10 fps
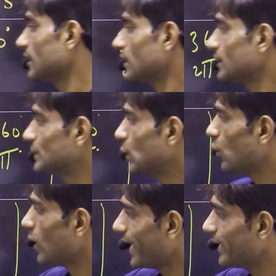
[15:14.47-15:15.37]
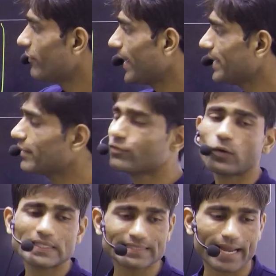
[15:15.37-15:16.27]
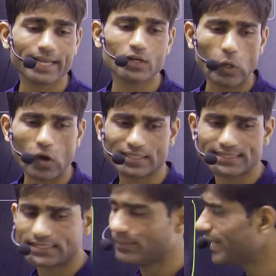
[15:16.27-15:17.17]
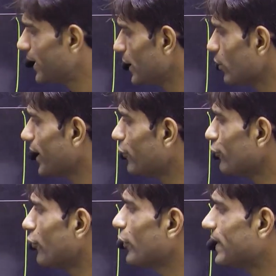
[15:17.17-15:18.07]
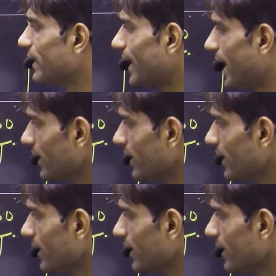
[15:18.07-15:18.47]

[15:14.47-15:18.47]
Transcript: So I define here for sine cos. Similarly, you can do for the tan.